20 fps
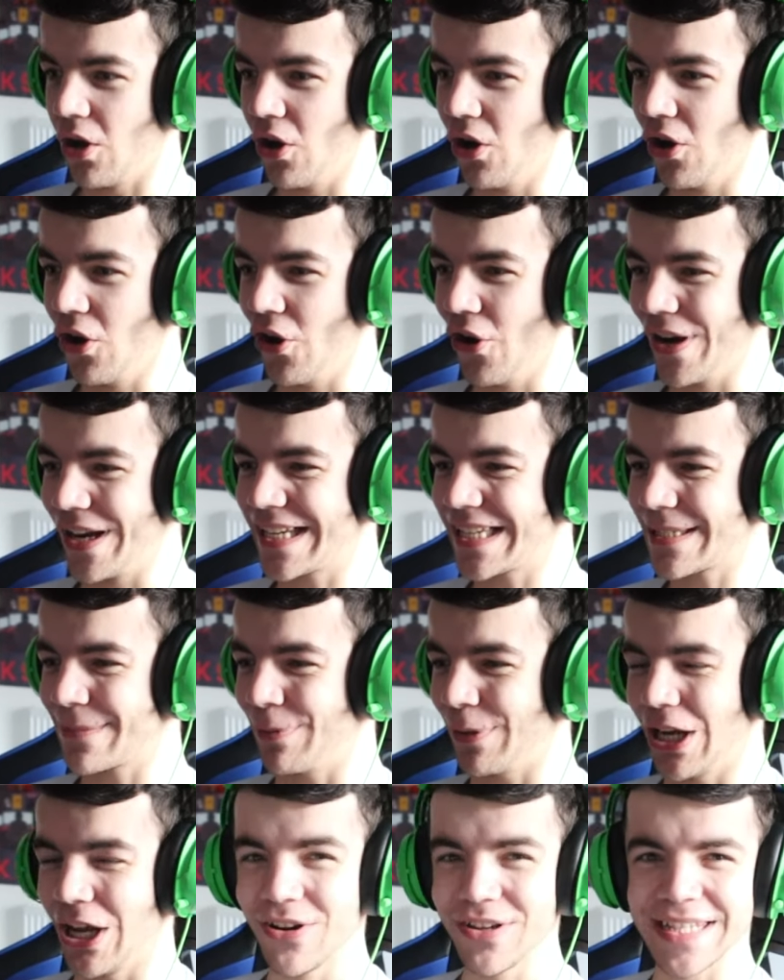Oh,
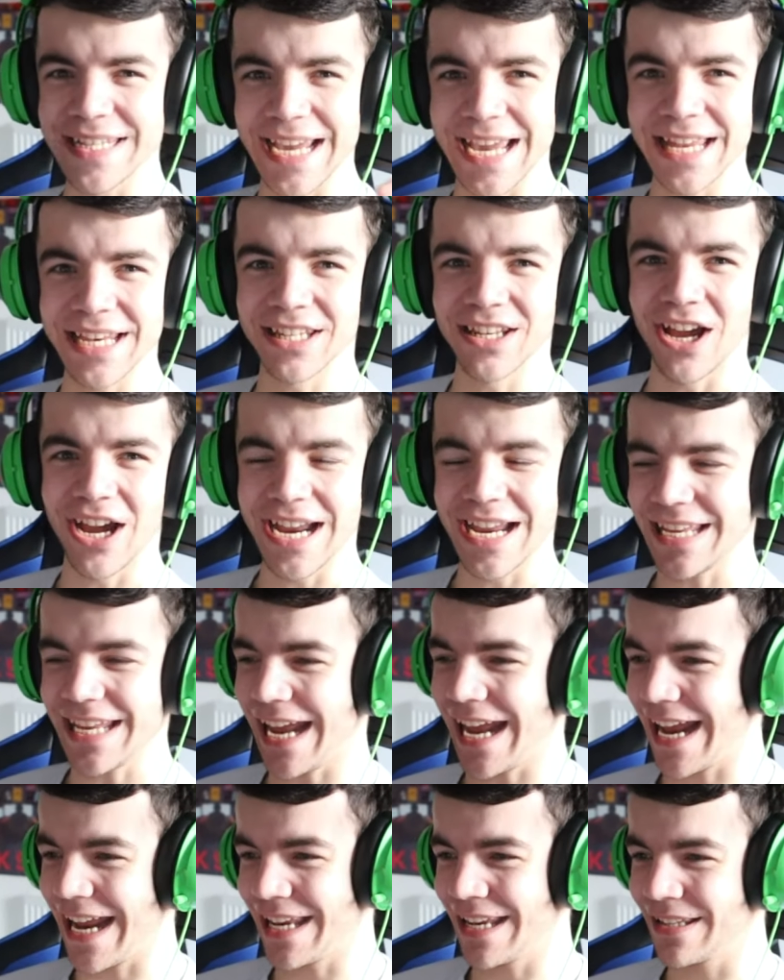exploding it like
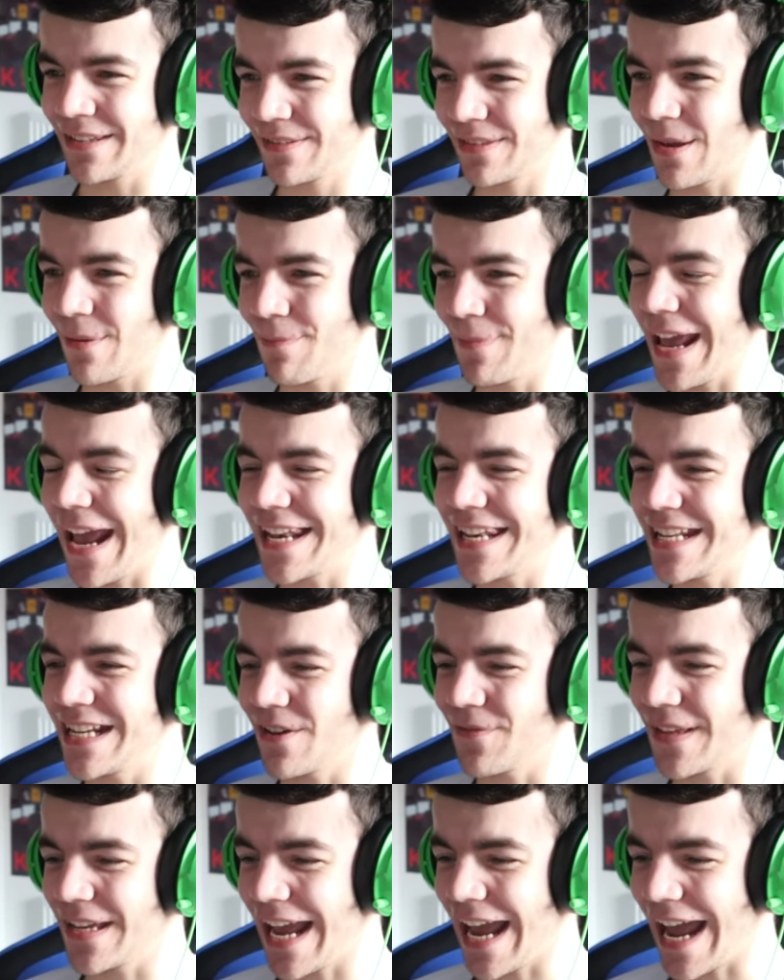in the
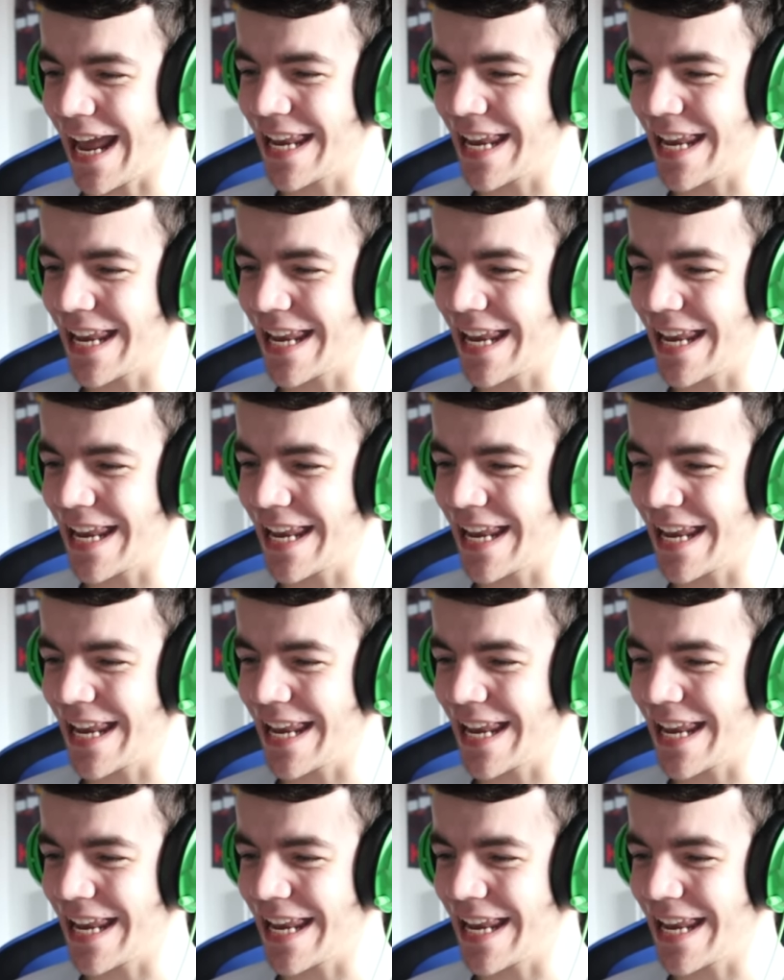ending of the